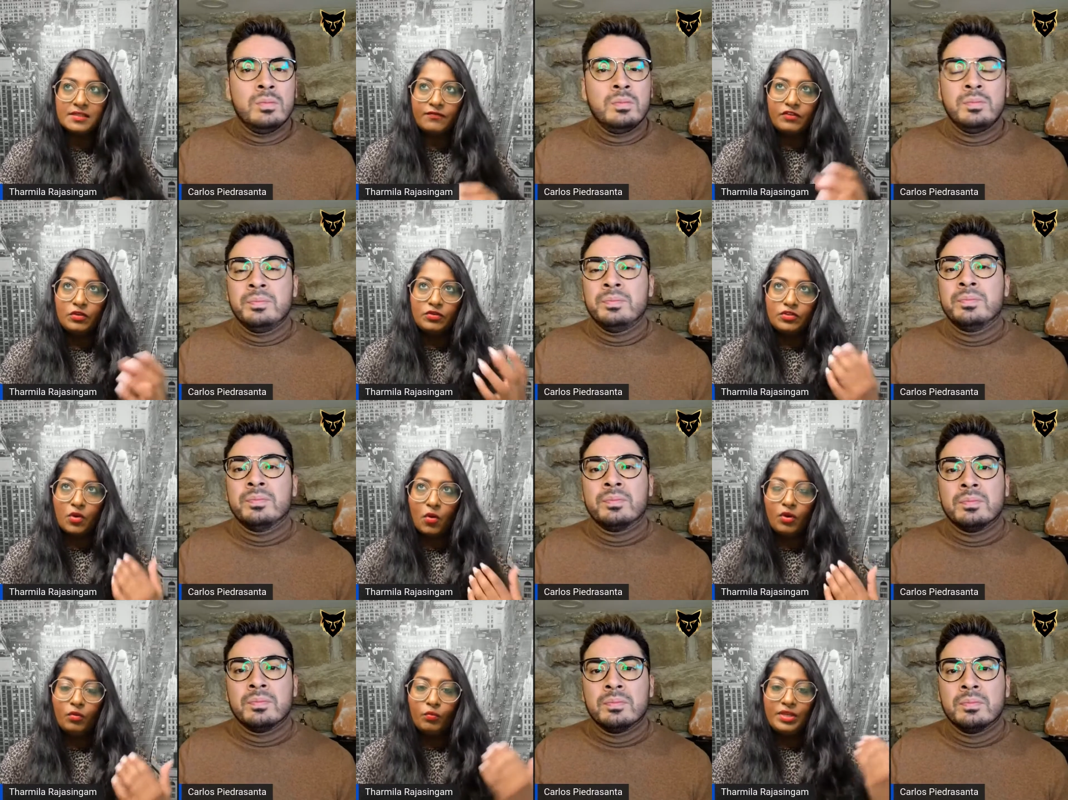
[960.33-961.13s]
Speaker 1: if you
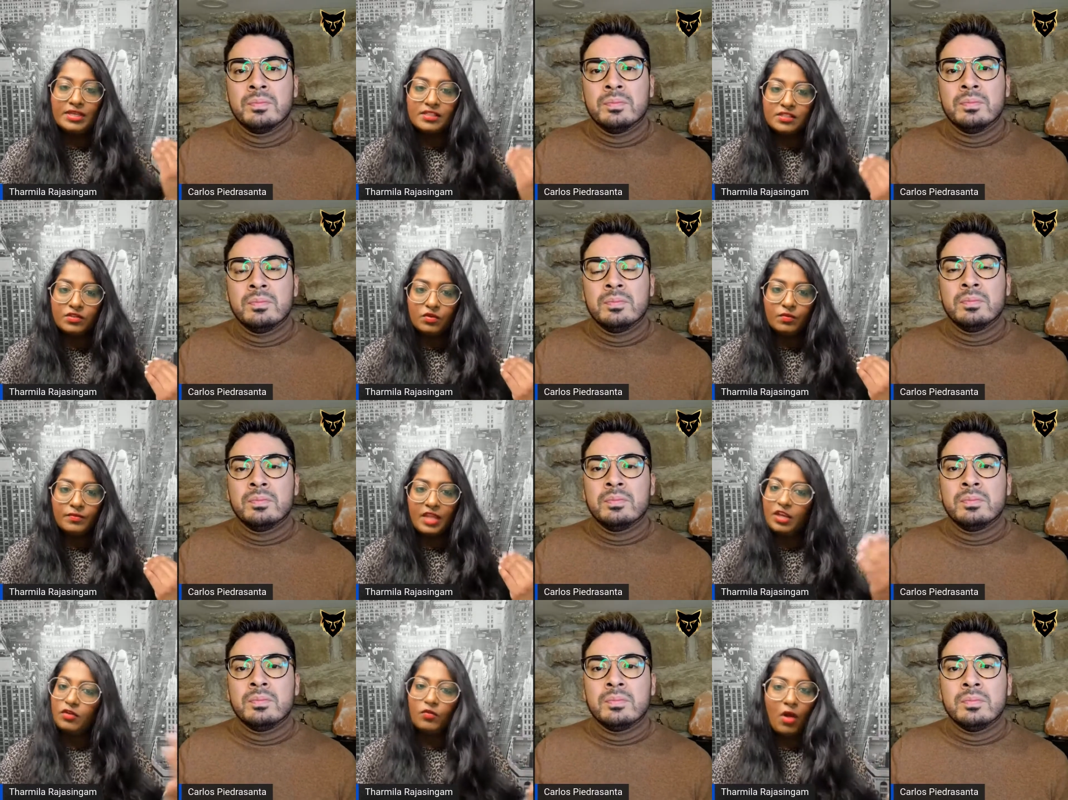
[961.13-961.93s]
don't we assume
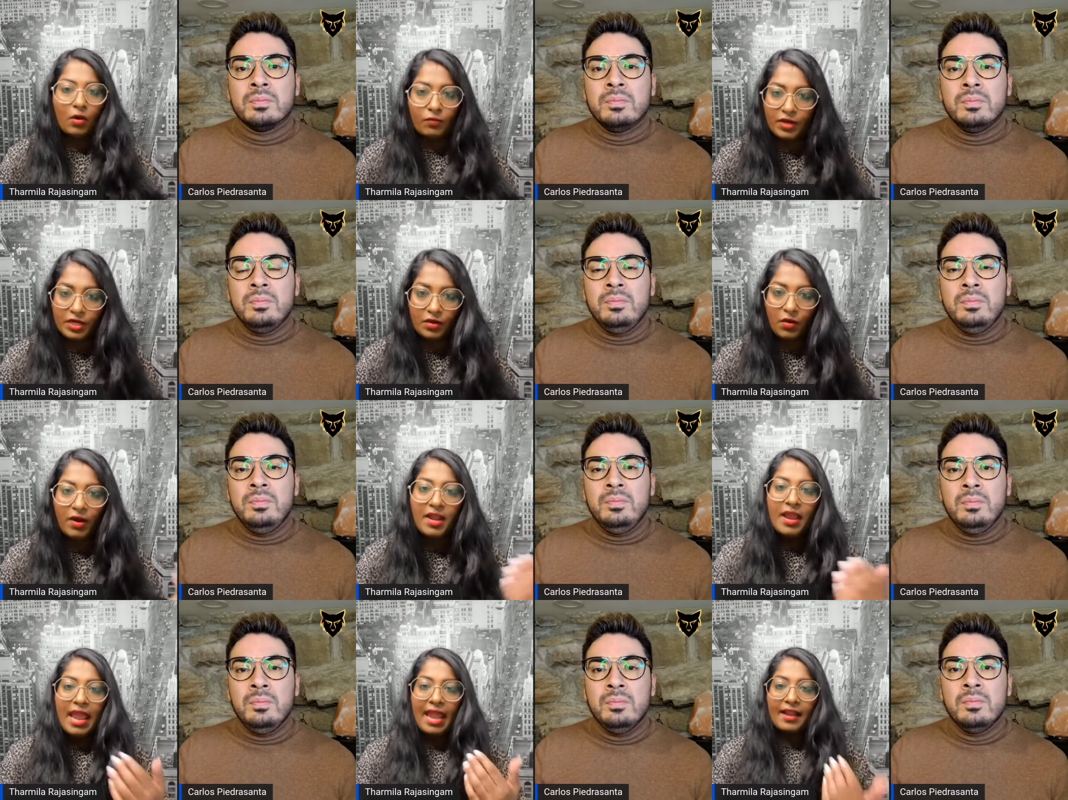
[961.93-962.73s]
that you already know
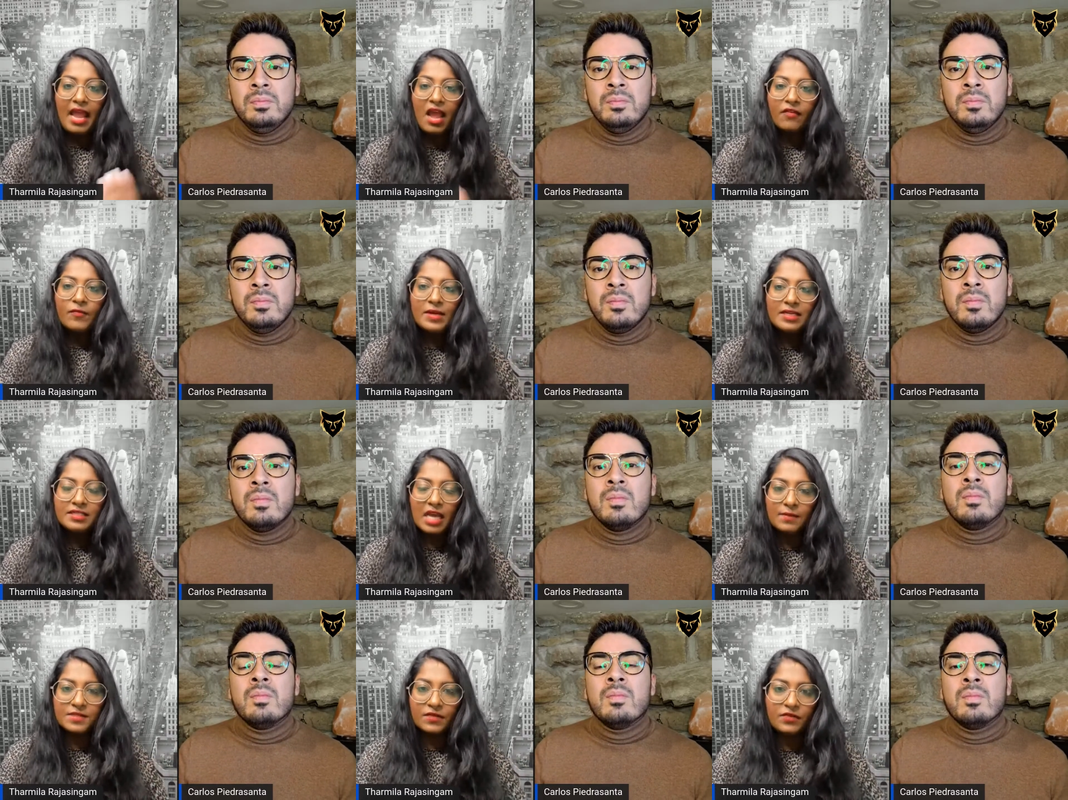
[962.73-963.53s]
and how many
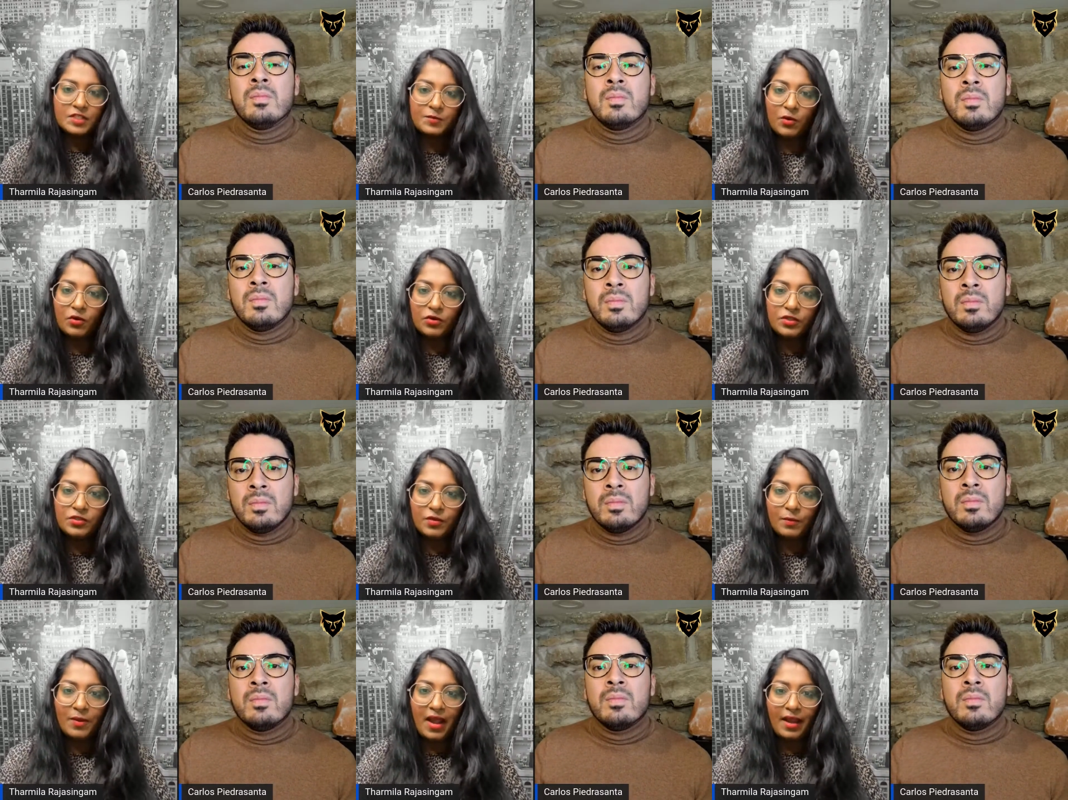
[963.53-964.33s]
times have you spoken
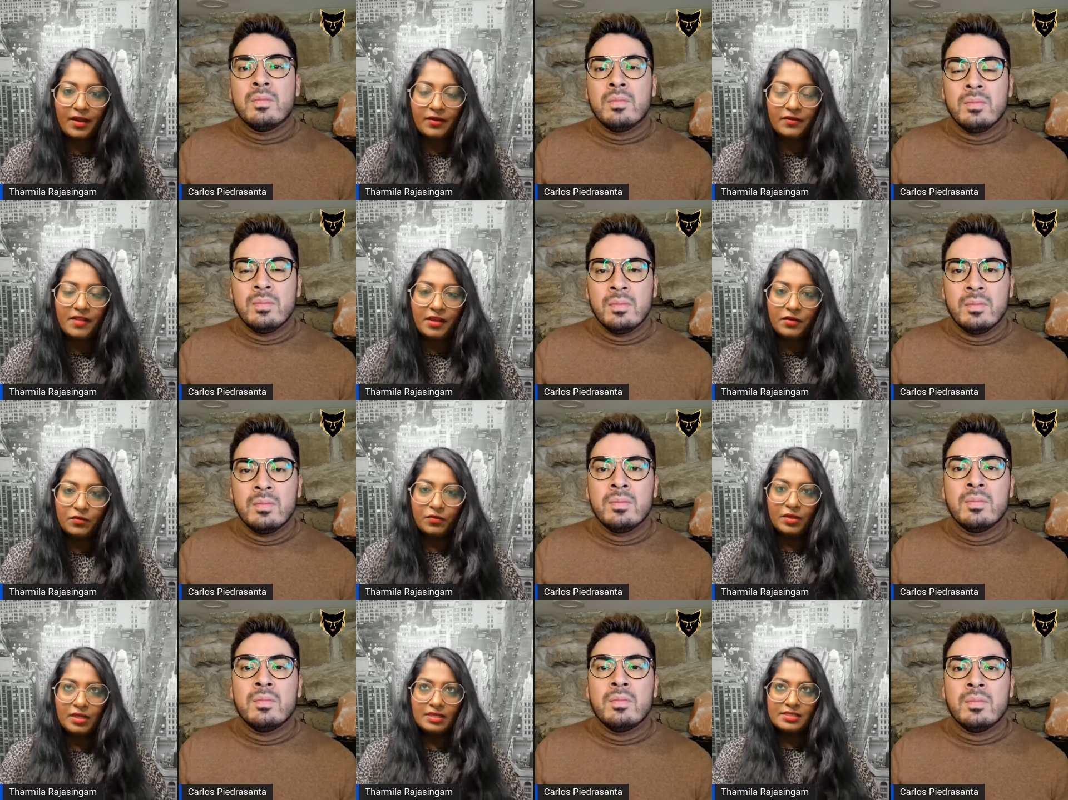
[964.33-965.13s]
to a buyer that
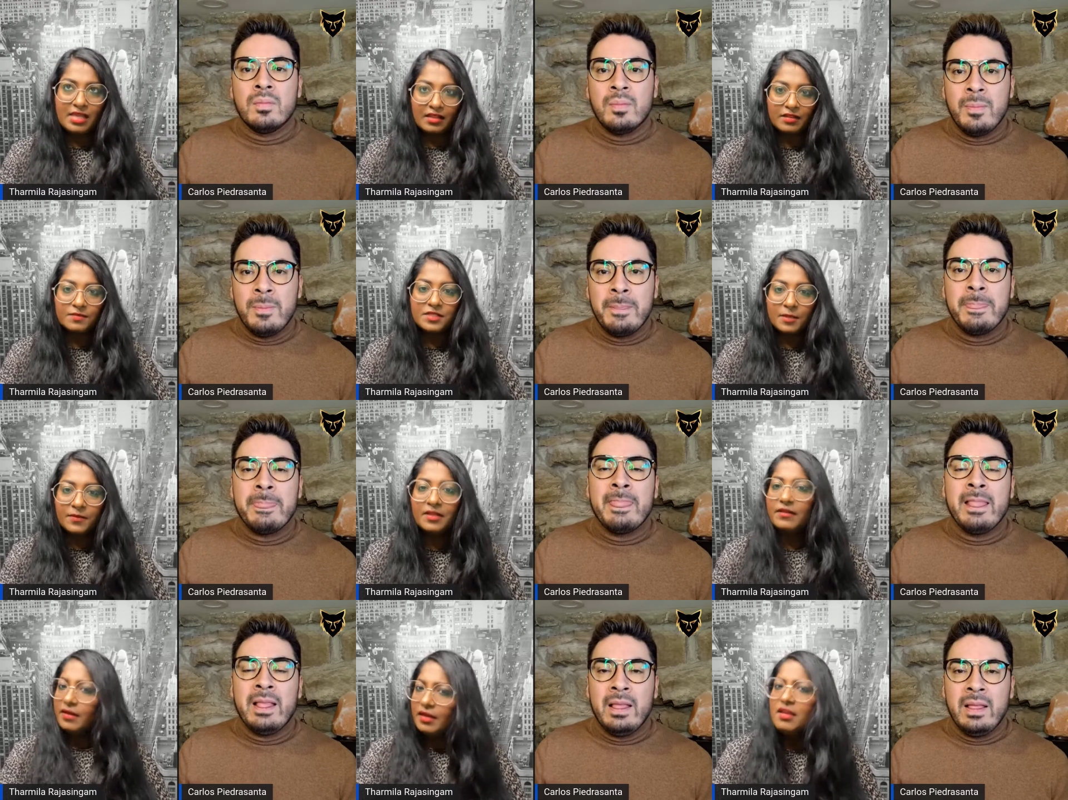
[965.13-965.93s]
you tell them something
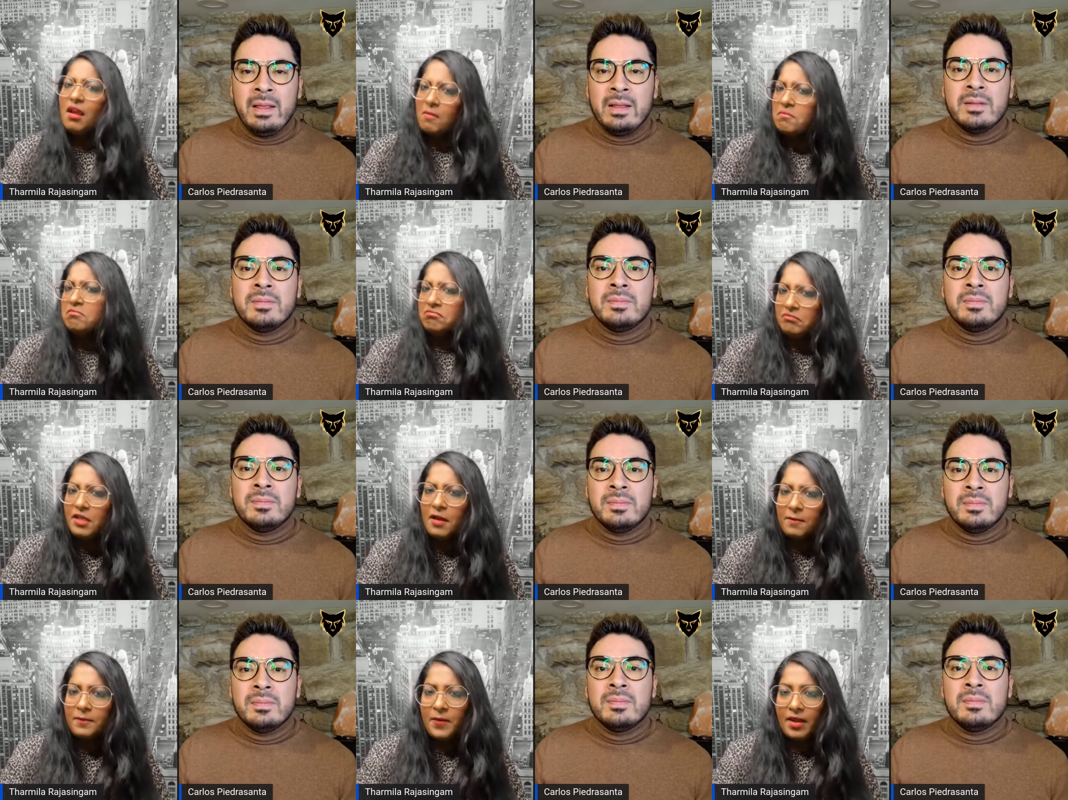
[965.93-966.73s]
and they're like yeah
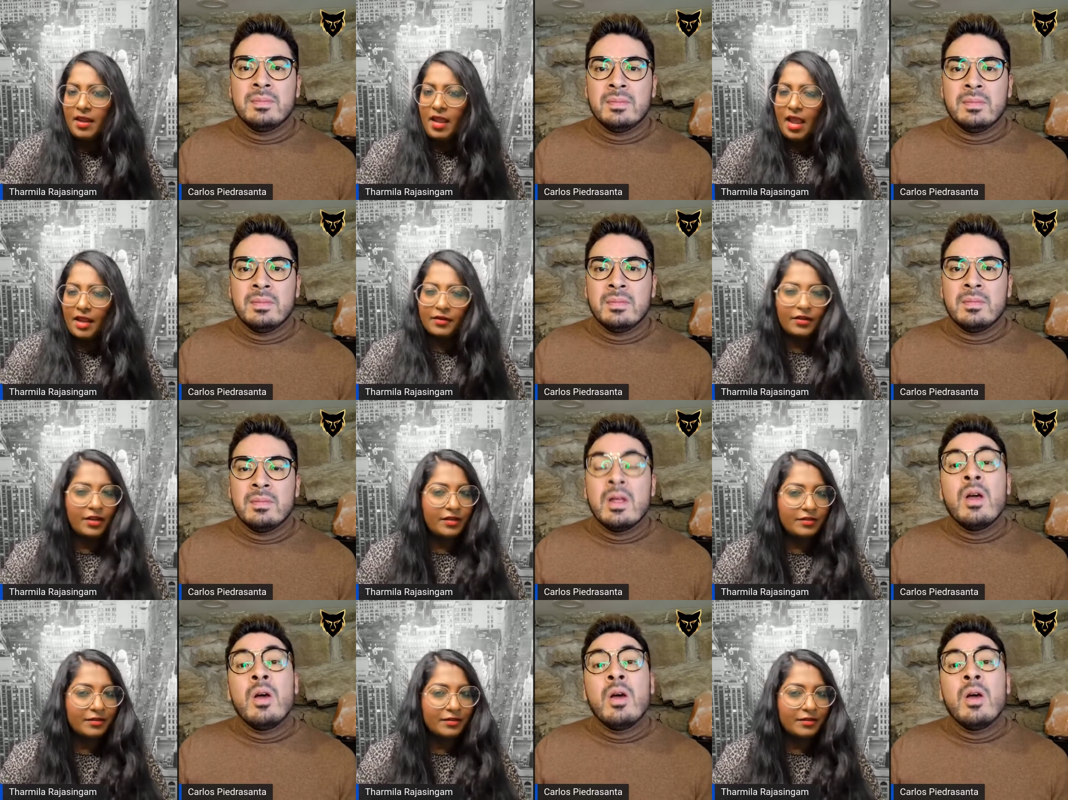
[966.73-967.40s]
yeah and you're like